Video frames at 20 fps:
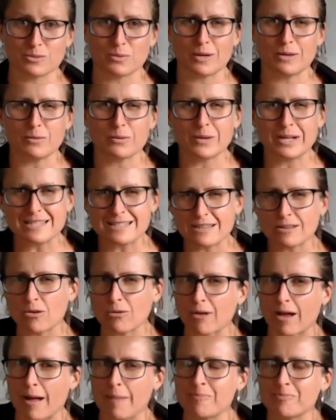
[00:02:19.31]
When I say
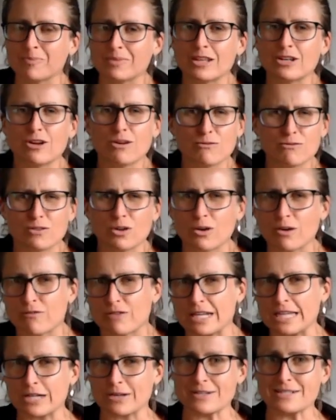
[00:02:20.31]
longer, they're not longer
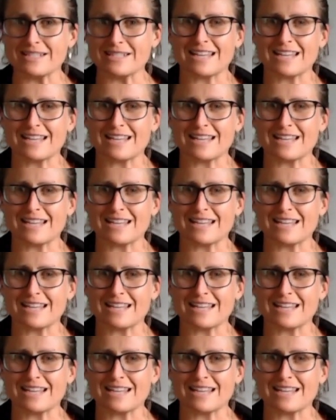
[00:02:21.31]
videos.